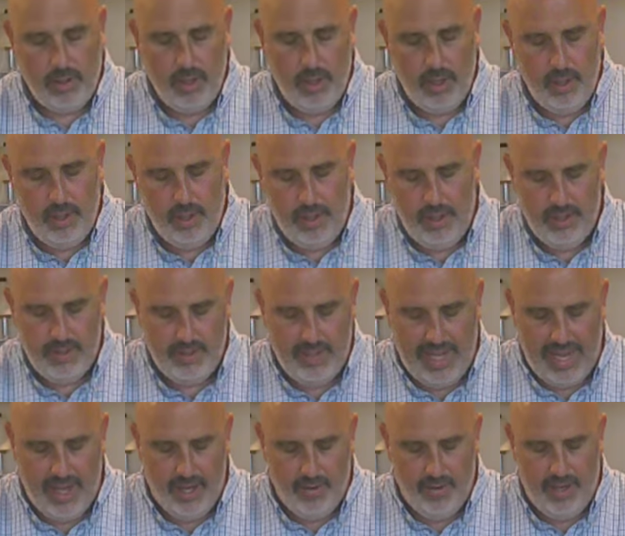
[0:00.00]
curd is
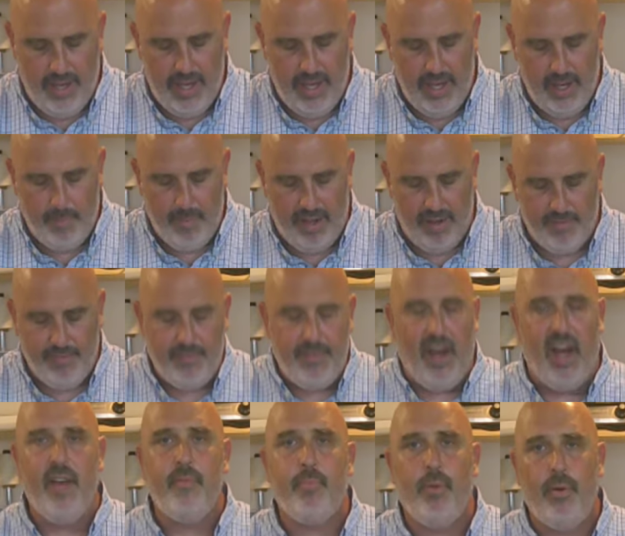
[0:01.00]
now at about
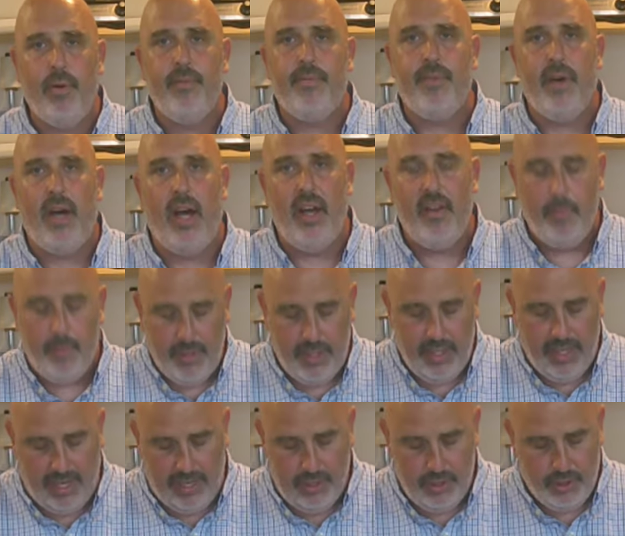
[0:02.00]
5.5
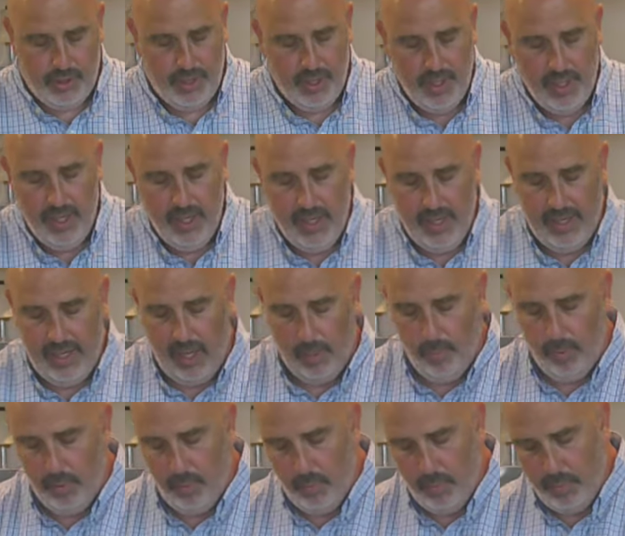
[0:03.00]
pH. Now
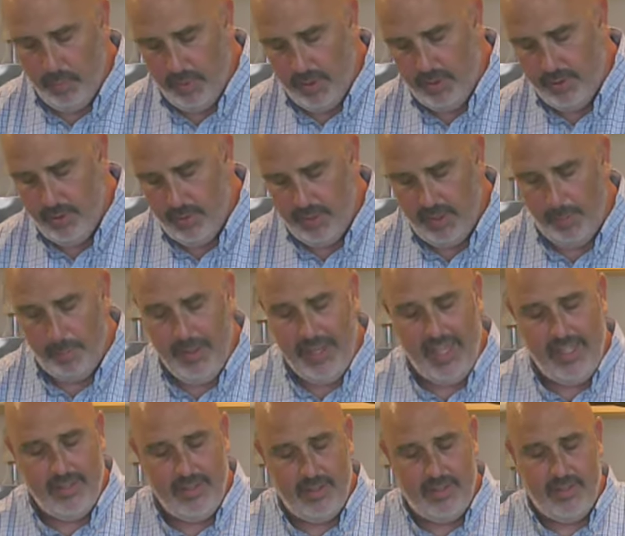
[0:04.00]
what we want to do with the
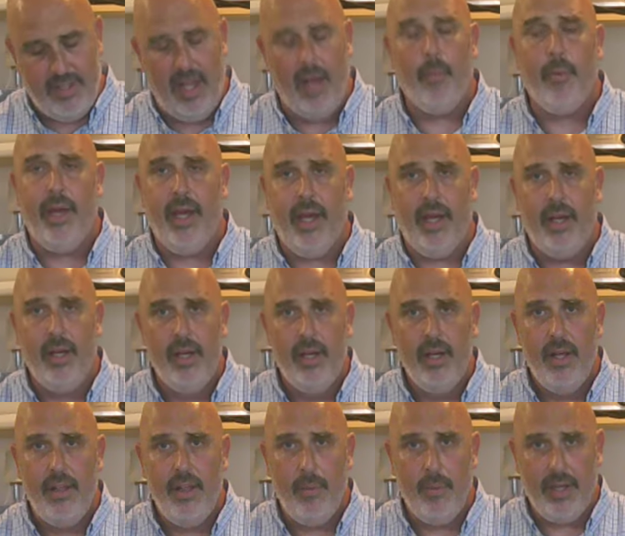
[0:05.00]
pieces that we
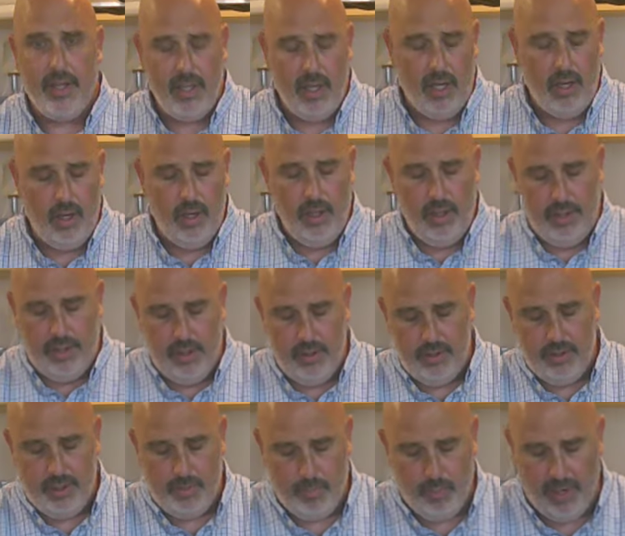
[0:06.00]
cut earlier
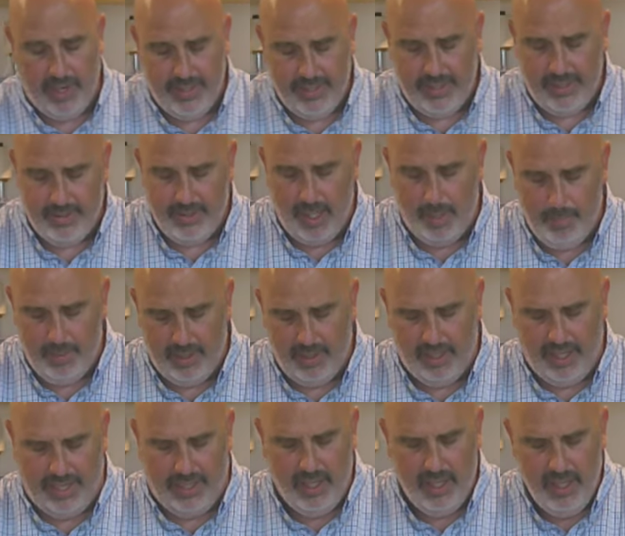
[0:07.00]
is just break these up into
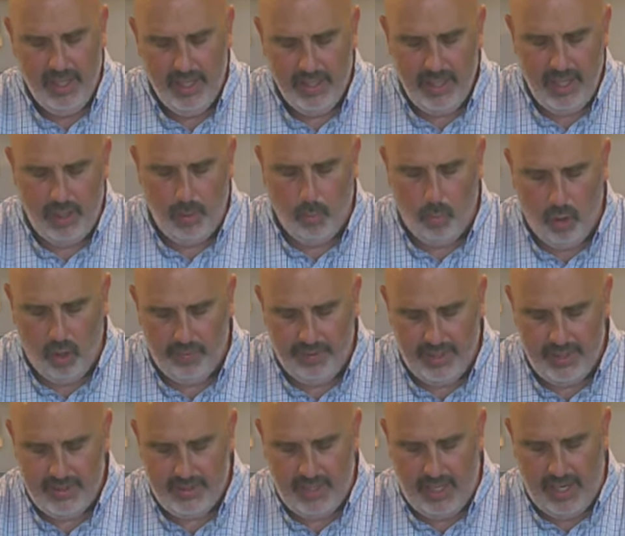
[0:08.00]
like kind of
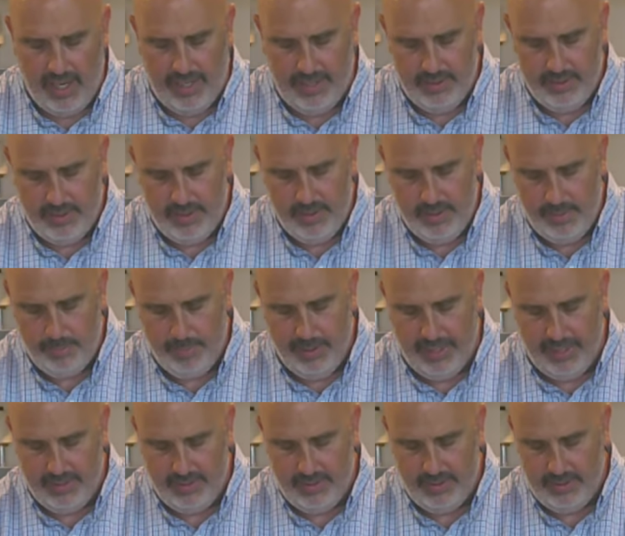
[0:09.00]
walnut size
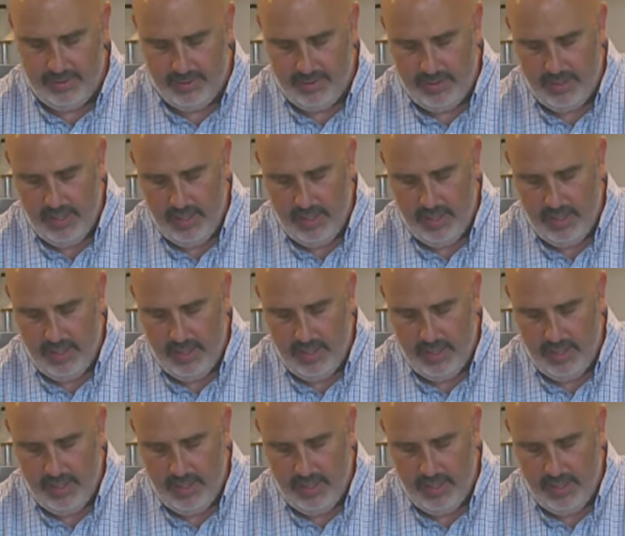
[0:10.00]
pieces.